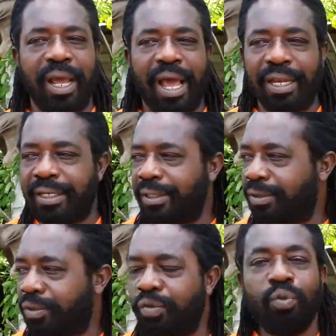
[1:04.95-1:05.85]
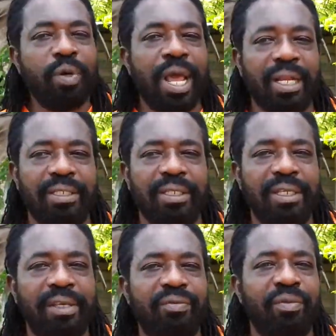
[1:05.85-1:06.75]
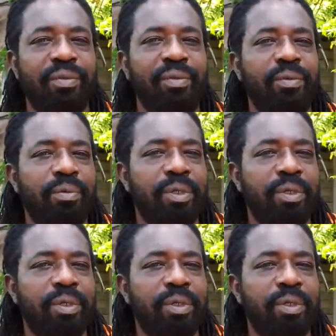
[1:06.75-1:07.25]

And through that, even